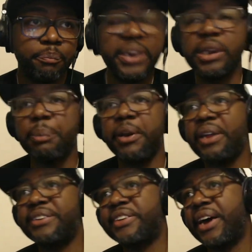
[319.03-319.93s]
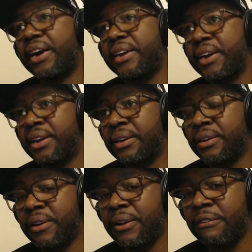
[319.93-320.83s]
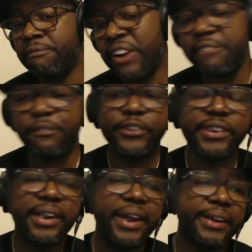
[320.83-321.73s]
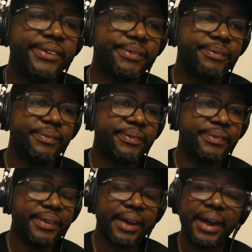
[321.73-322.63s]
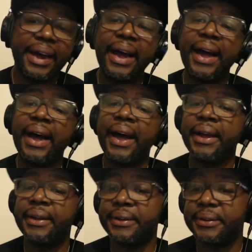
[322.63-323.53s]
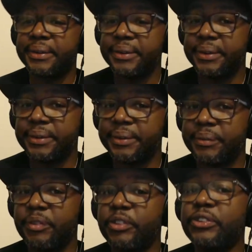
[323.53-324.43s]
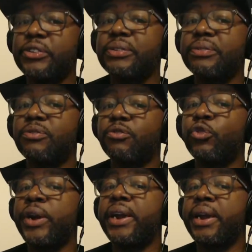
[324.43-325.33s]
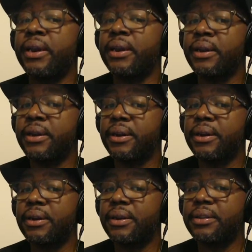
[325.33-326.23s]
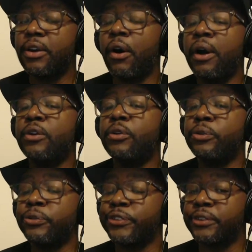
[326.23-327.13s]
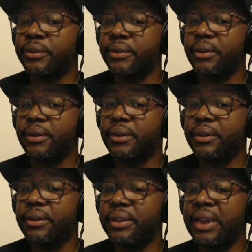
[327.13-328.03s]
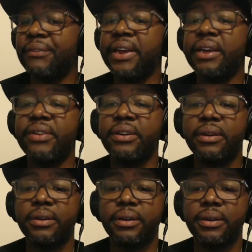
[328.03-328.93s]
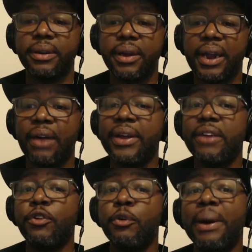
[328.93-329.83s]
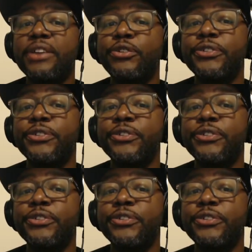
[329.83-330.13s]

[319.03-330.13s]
PW Insider and Fightful Select, I will read the articles that were given, and I'll give you my 2